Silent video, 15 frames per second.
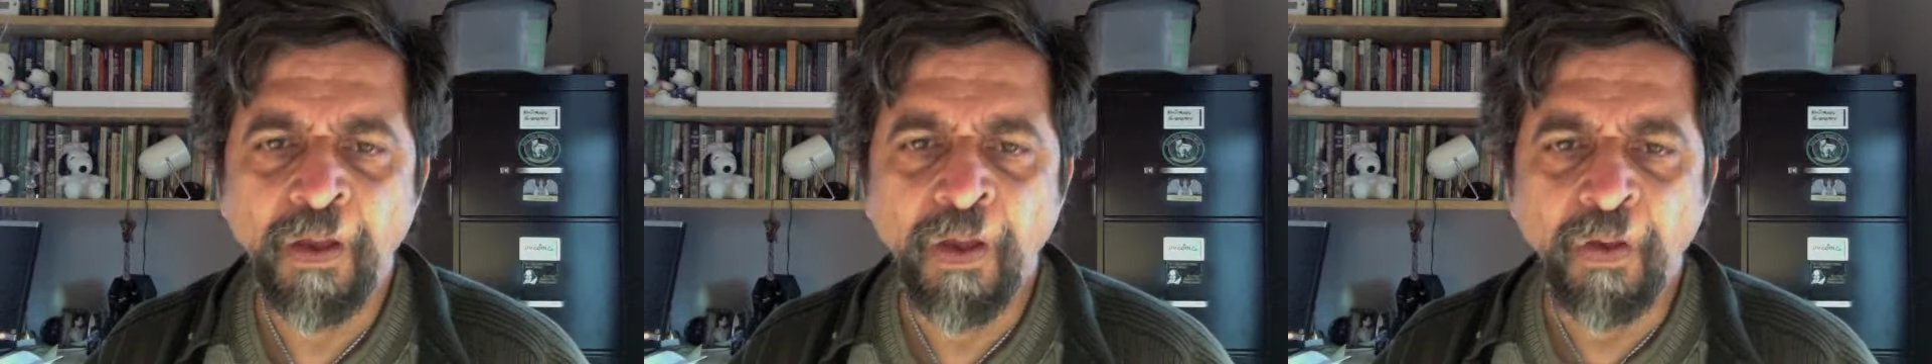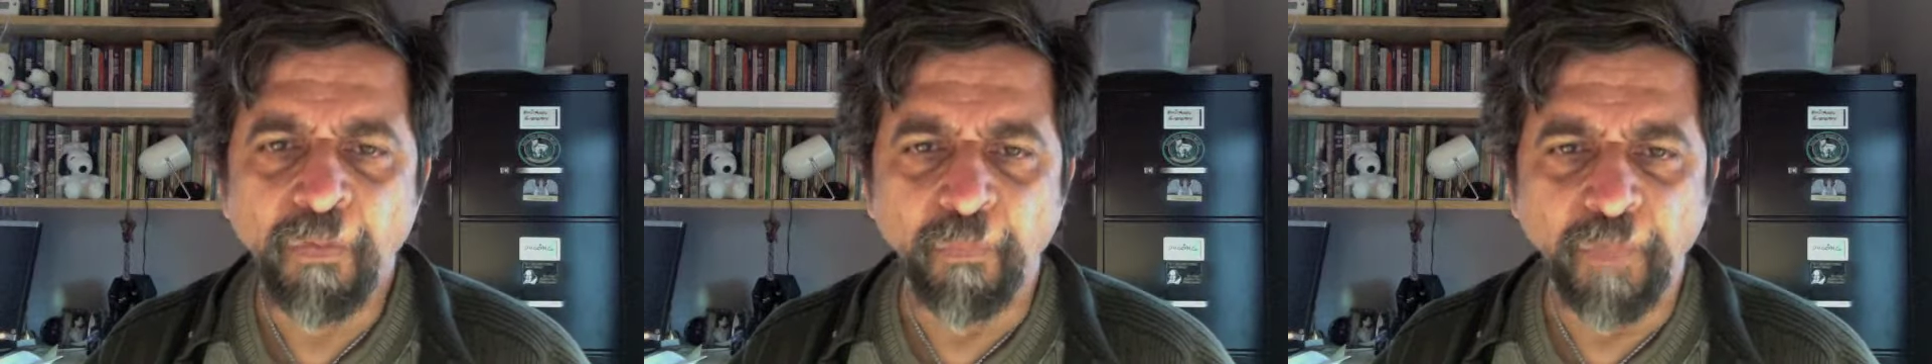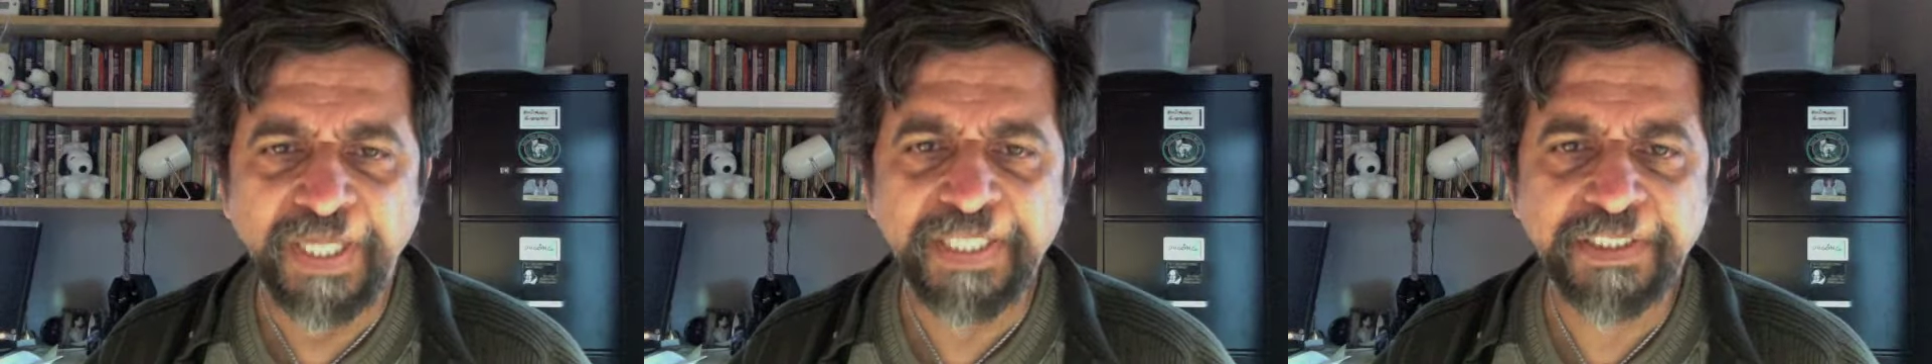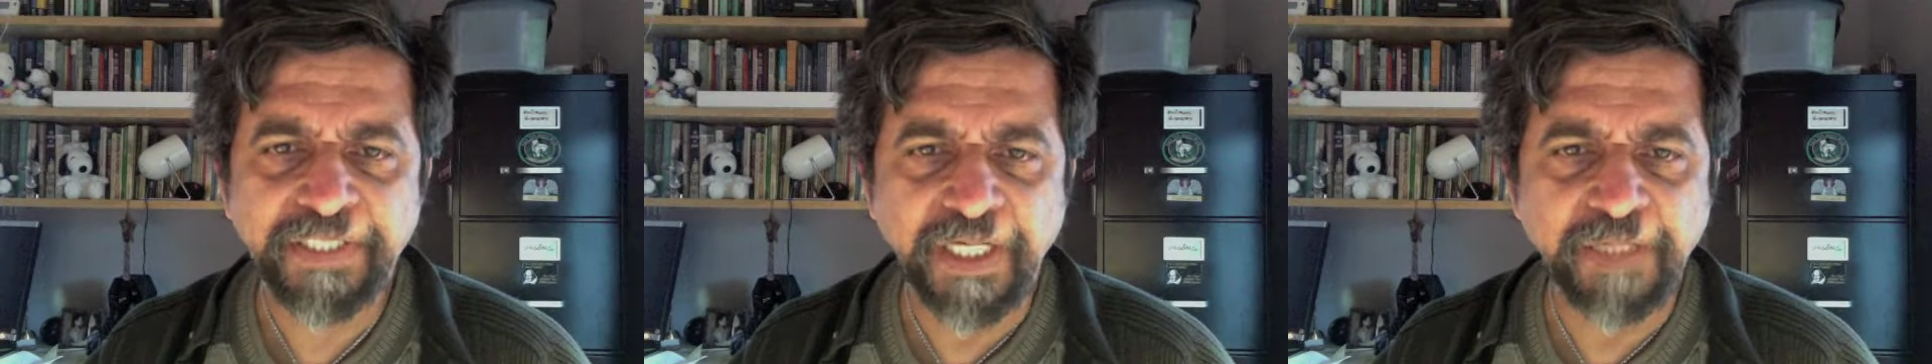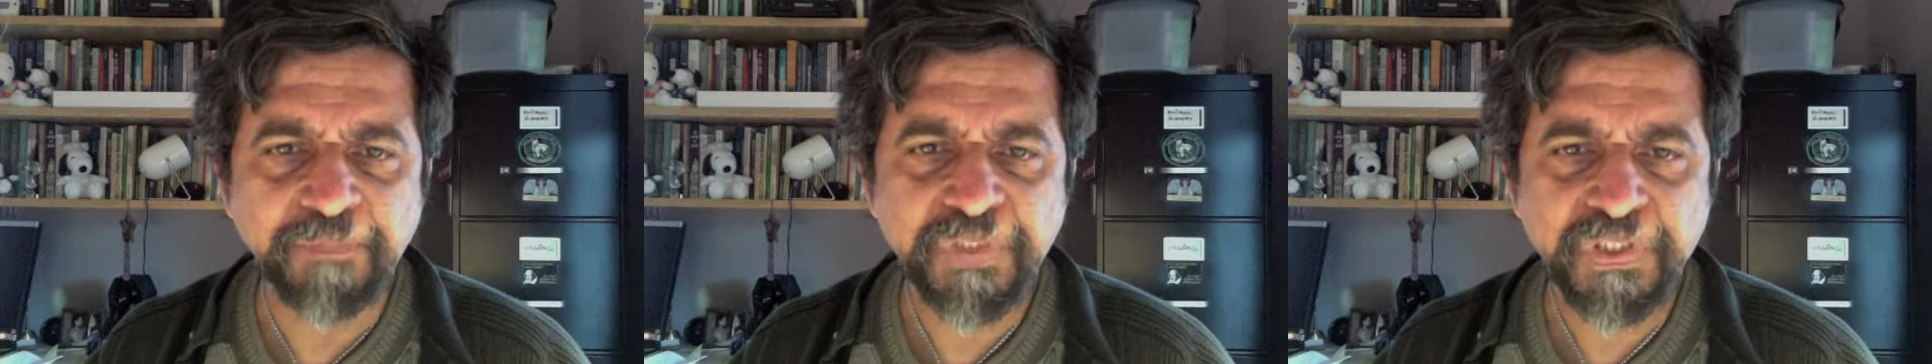When it
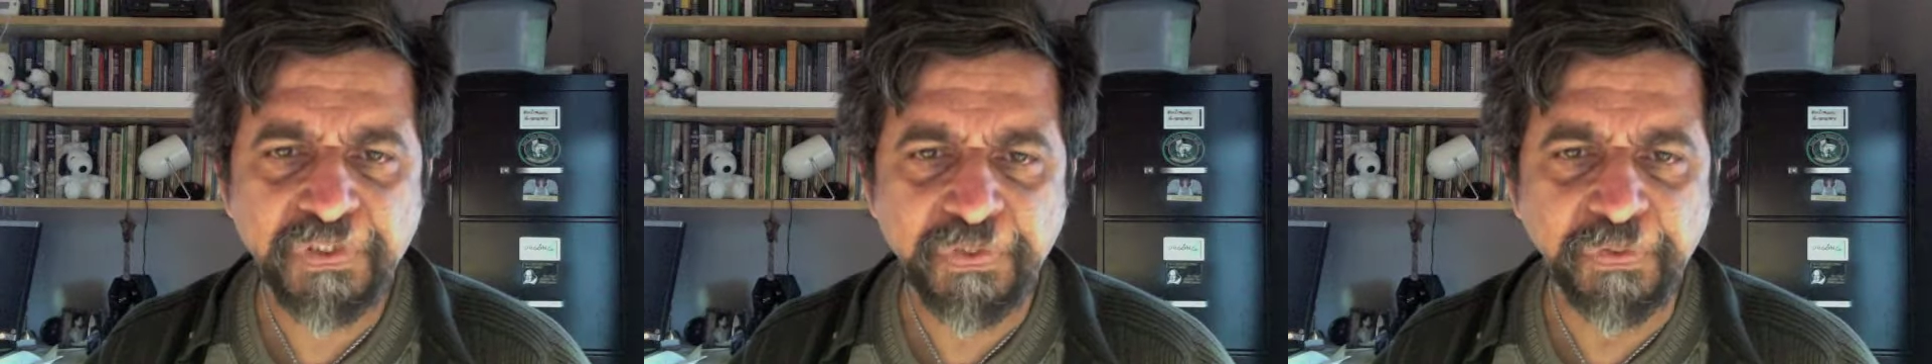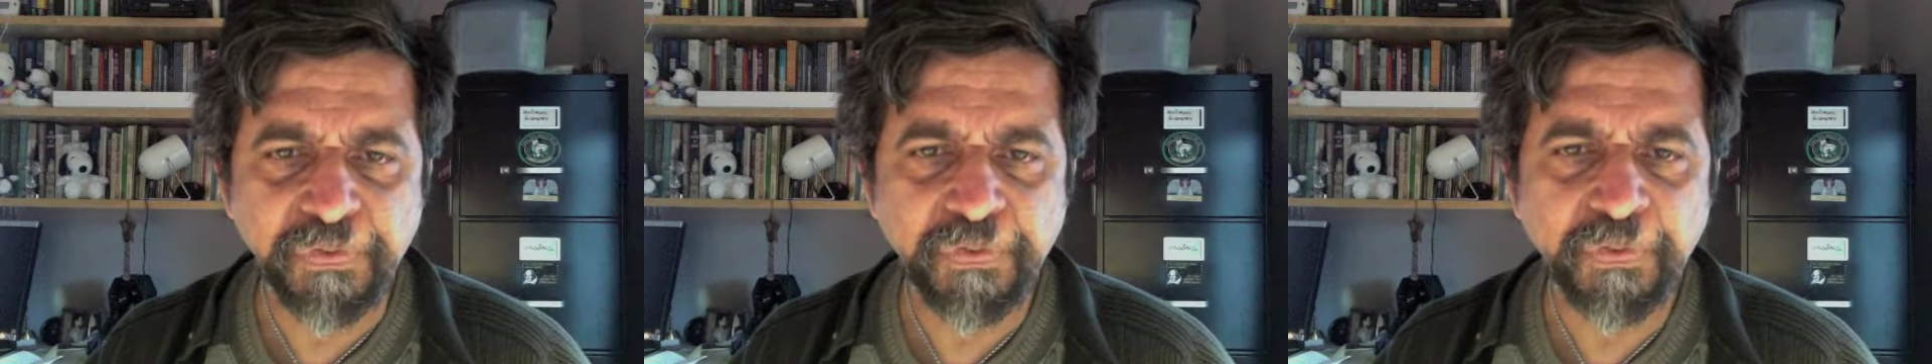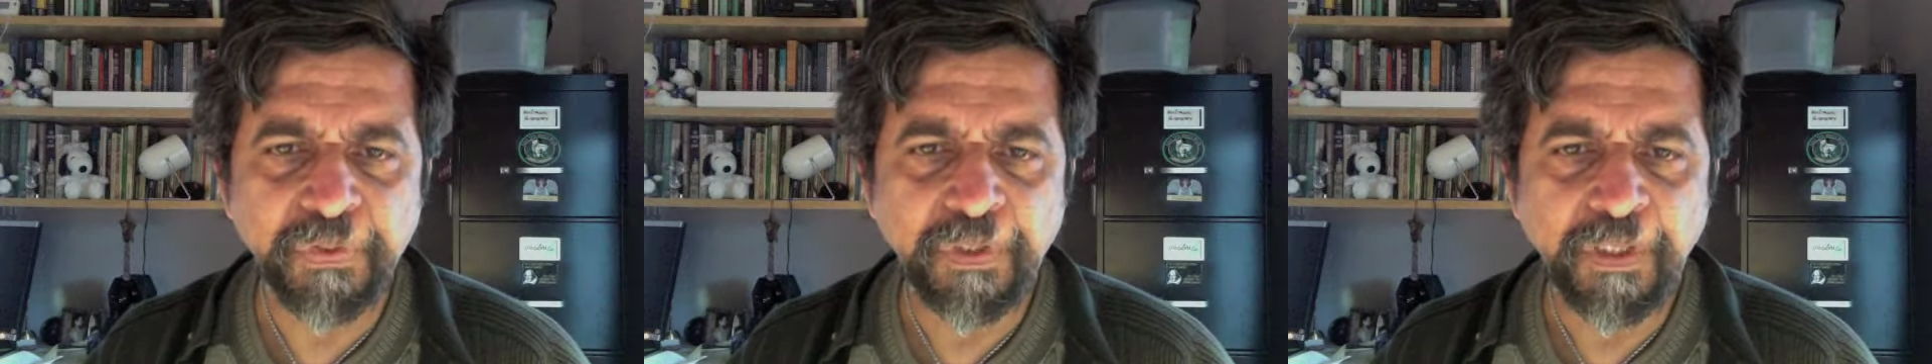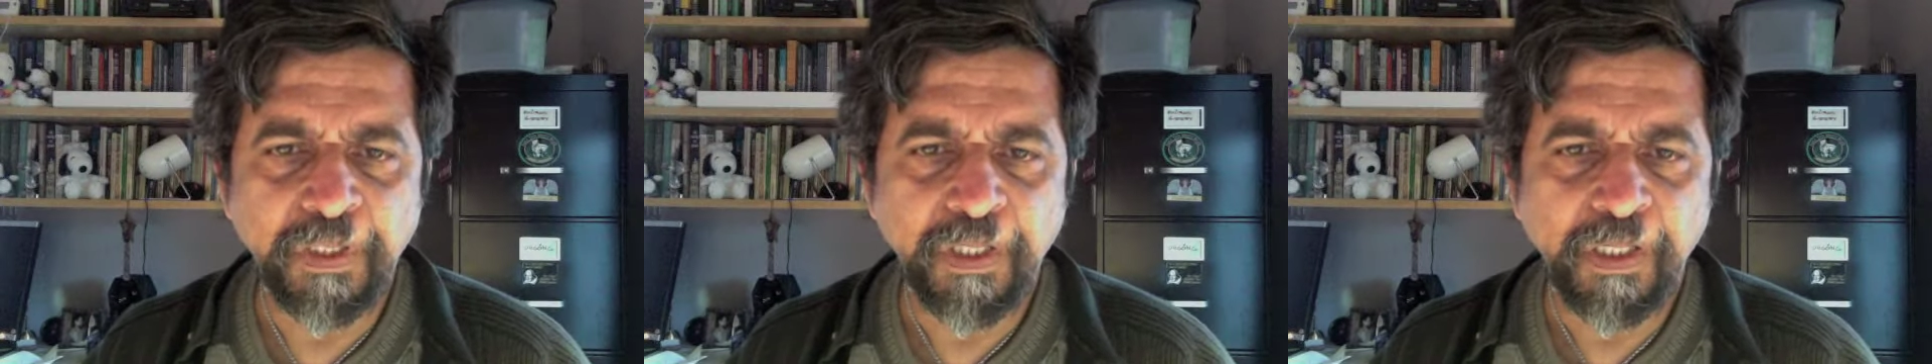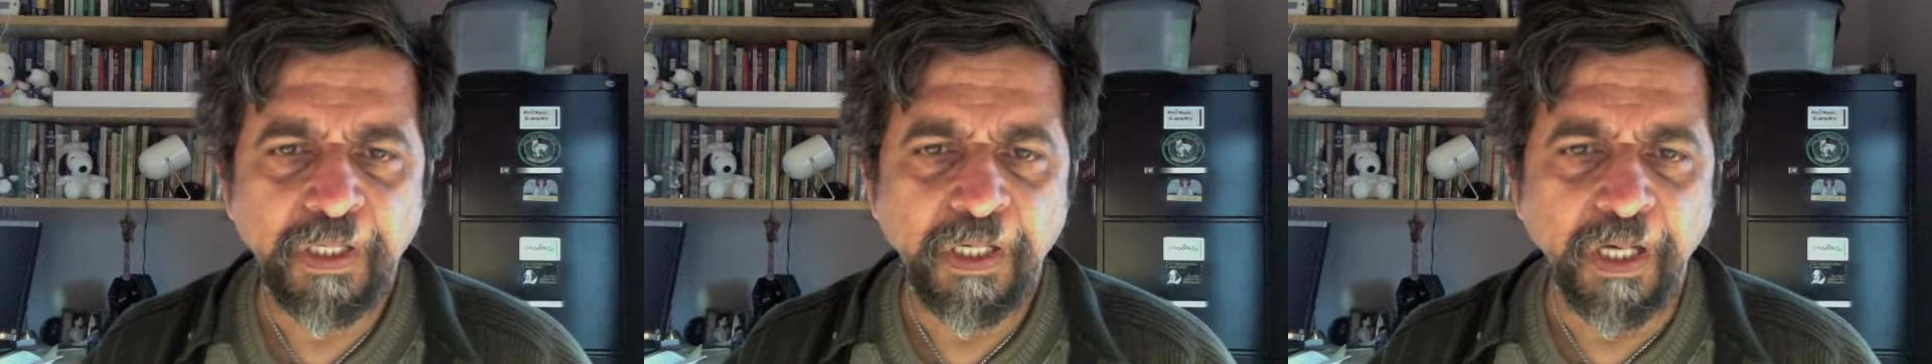comes to
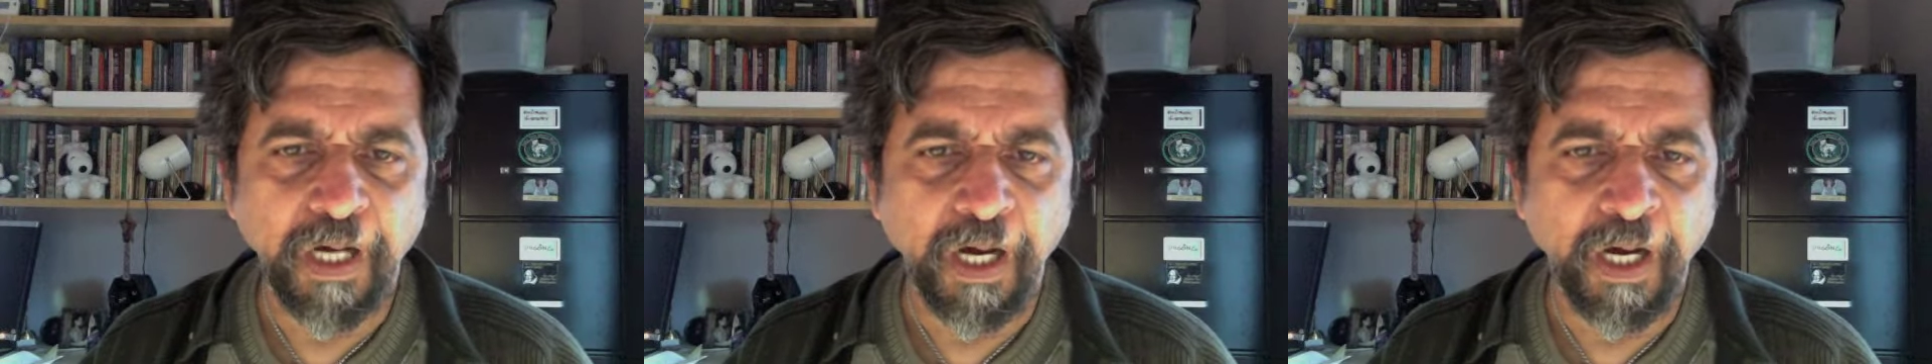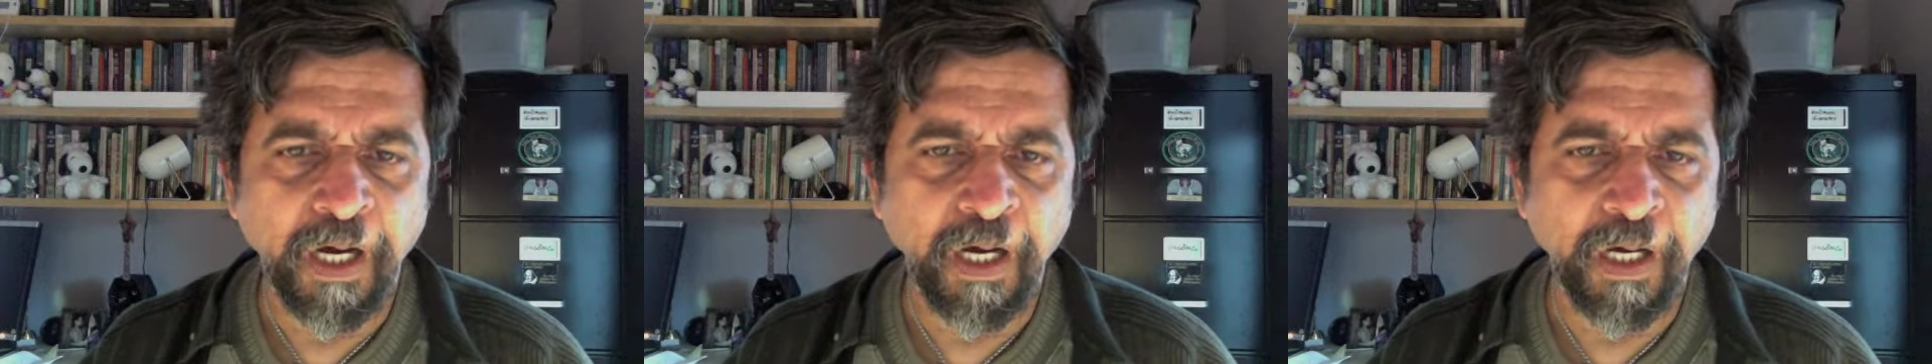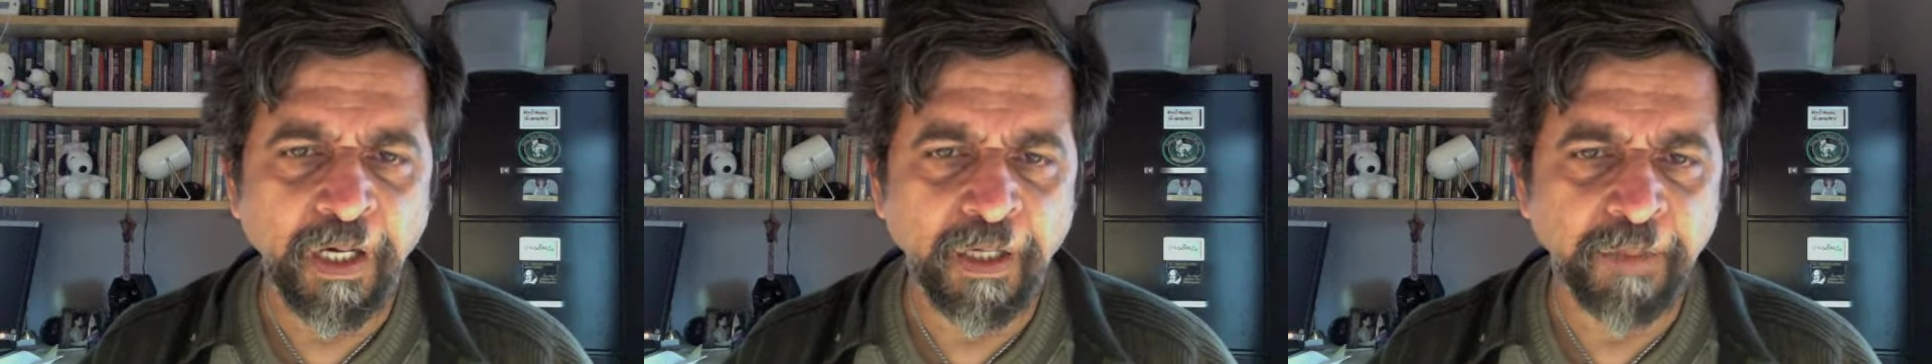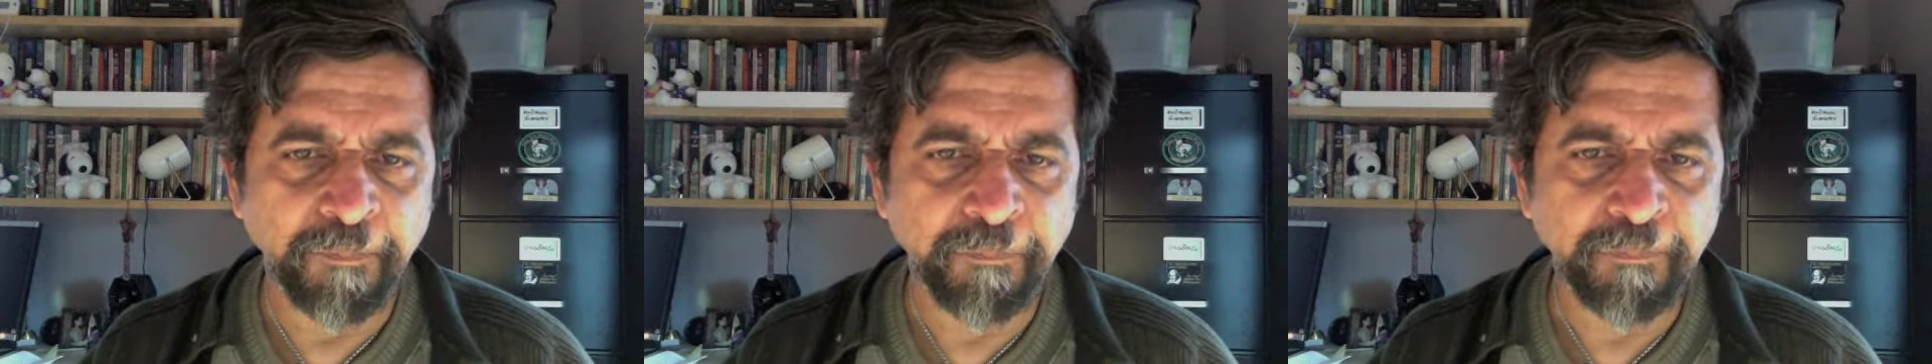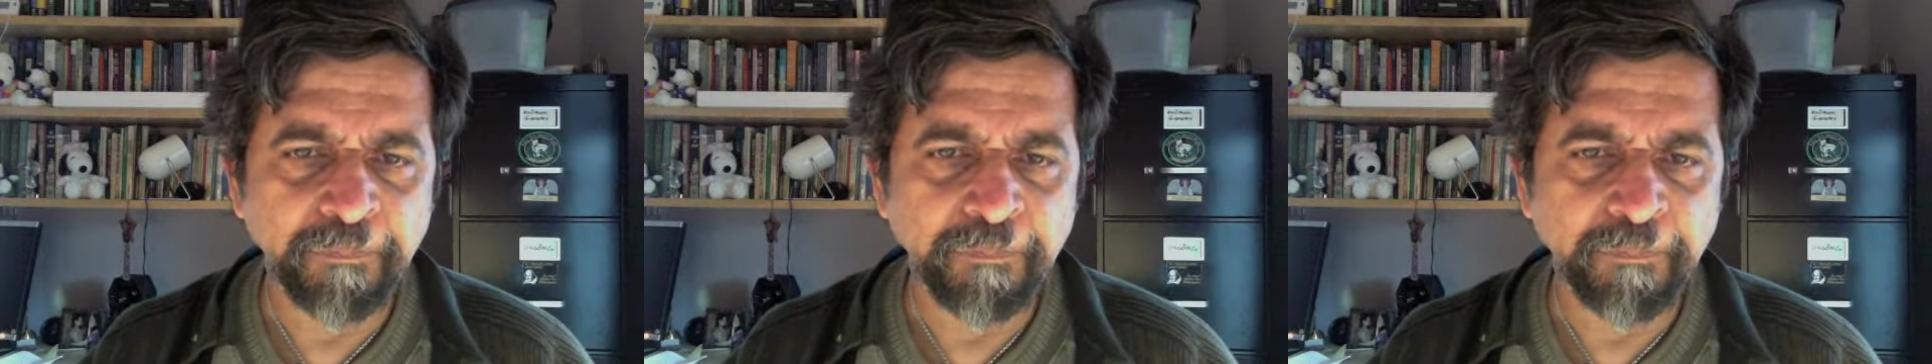um,